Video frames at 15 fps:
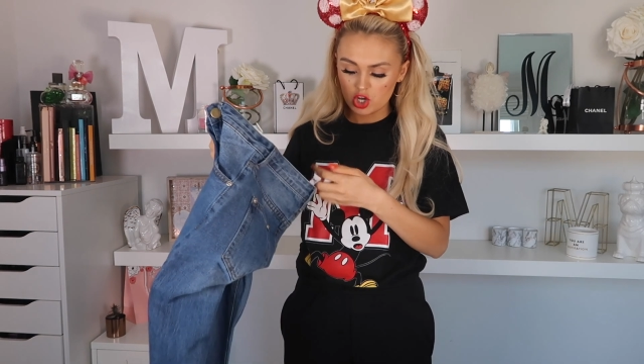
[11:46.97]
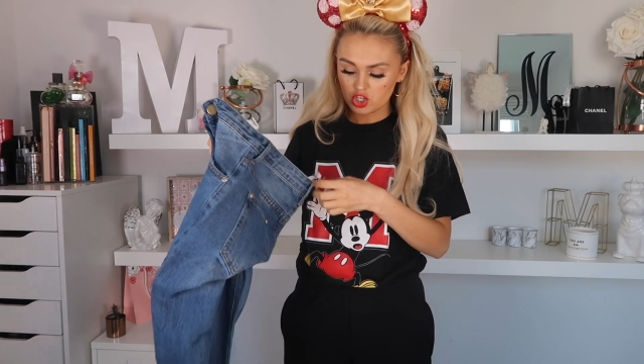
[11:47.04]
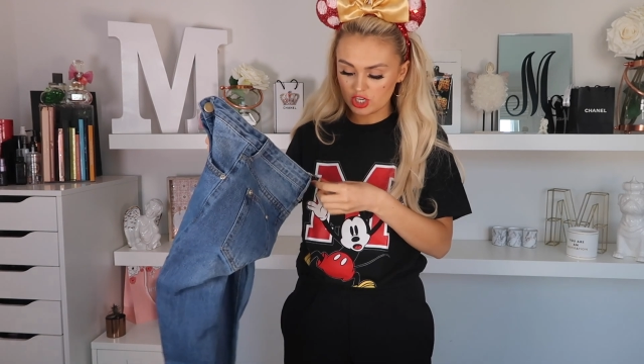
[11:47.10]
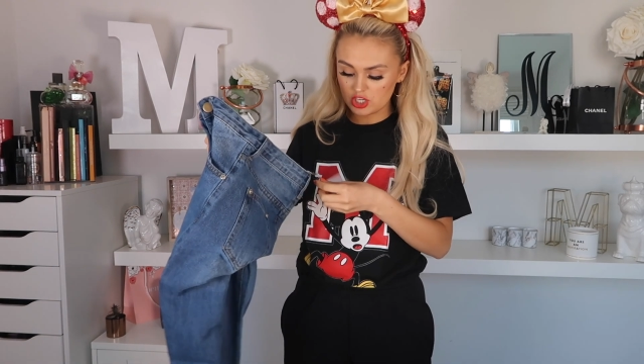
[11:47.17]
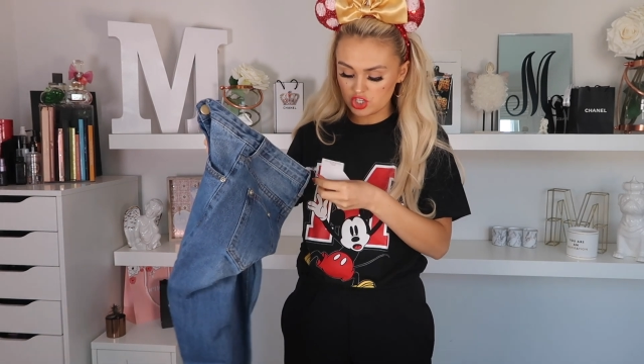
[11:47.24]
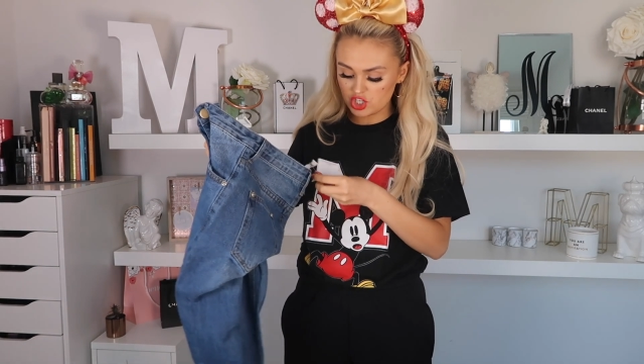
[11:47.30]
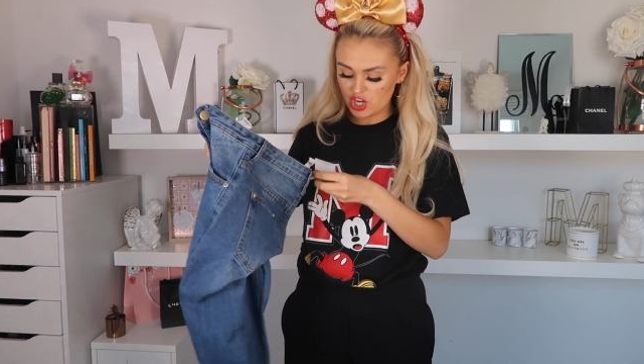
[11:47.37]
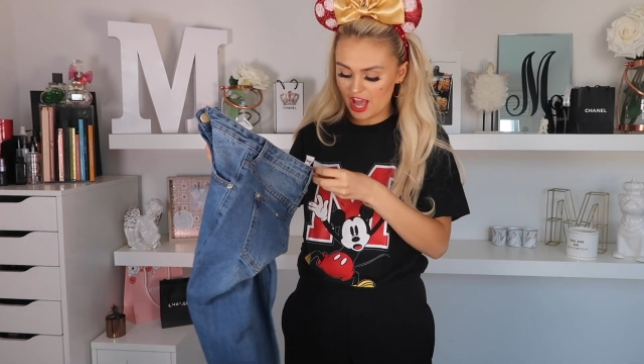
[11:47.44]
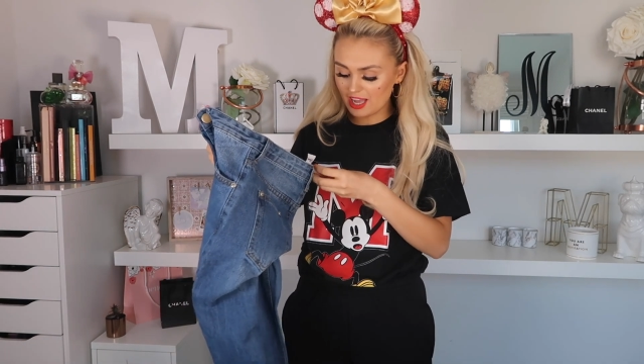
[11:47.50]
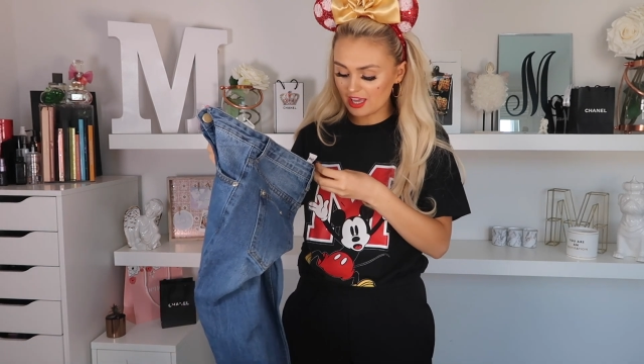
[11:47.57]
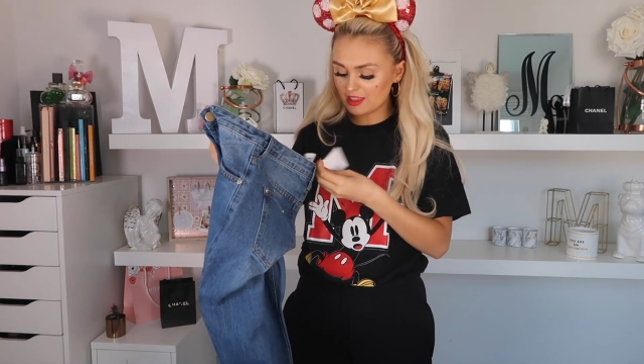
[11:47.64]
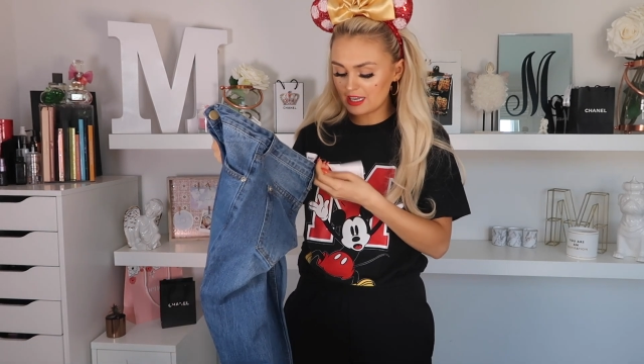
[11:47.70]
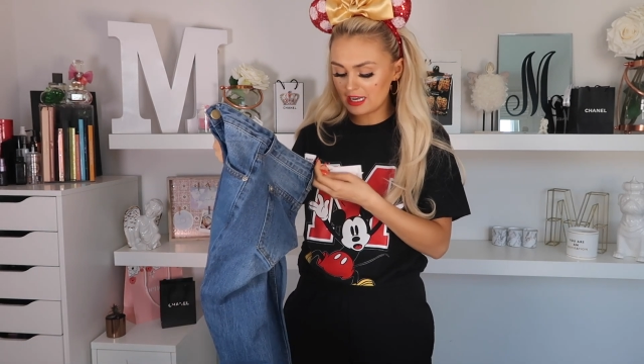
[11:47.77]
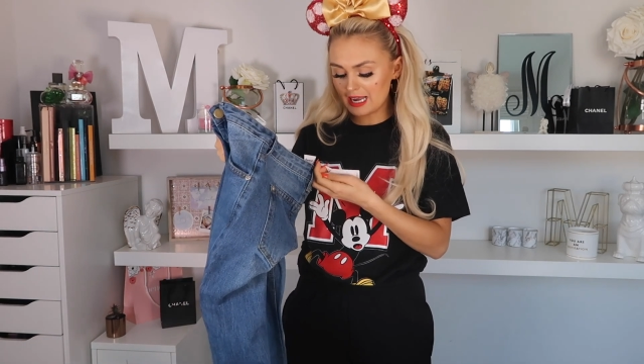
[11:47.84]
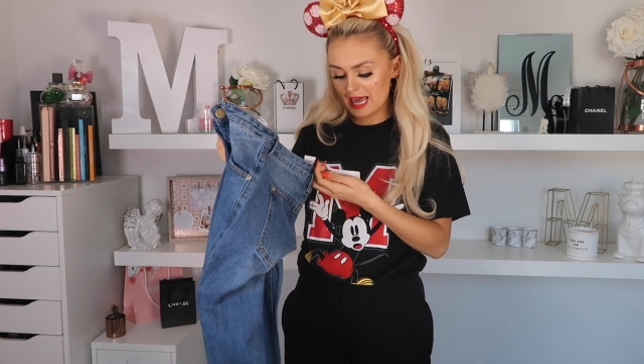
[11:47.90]
Should I
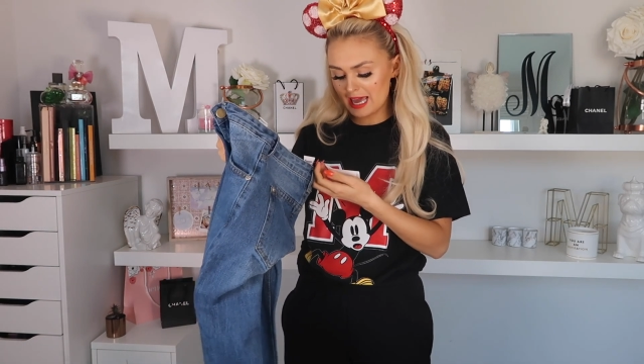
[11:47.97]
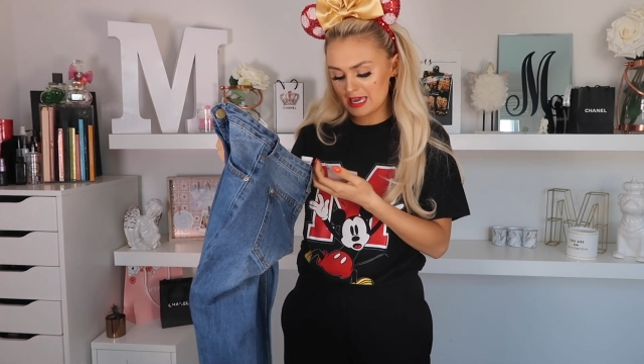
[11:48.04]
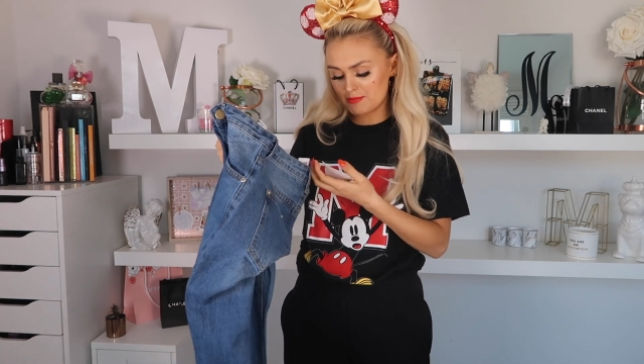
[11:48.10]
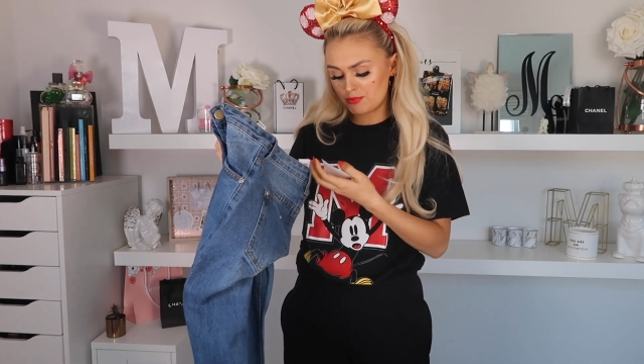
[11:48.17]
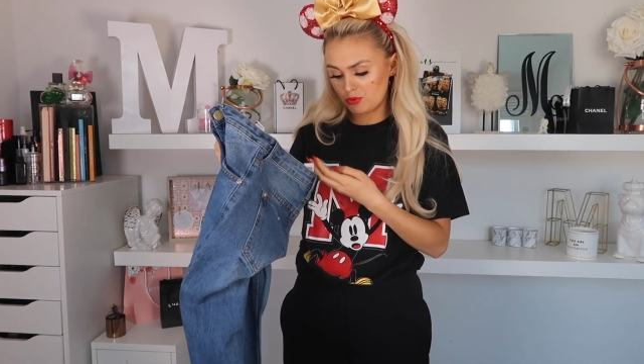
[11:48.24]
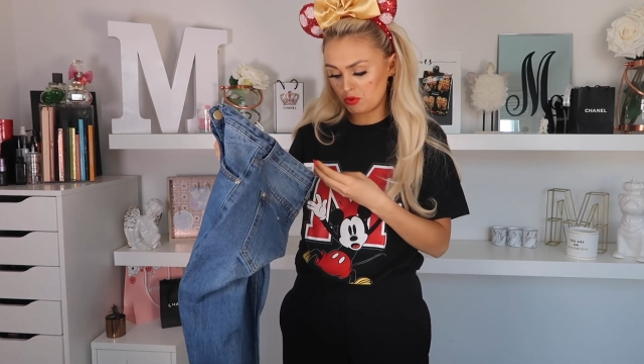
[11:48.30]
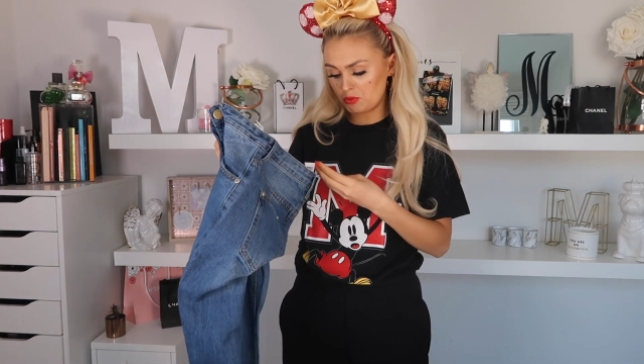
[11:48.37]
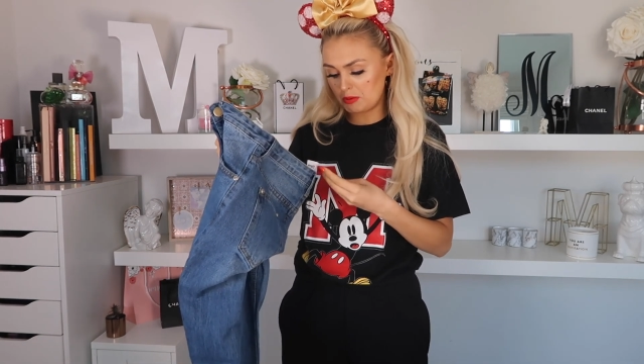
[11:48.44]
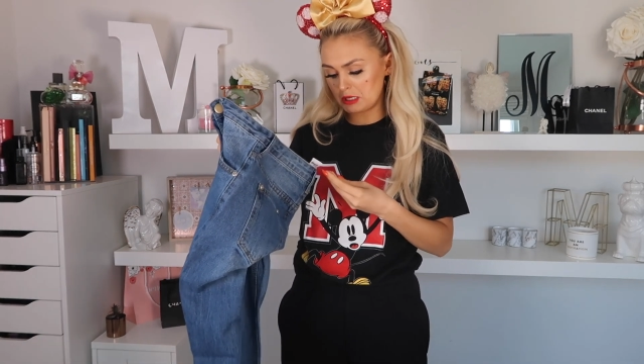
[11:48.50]
check the label?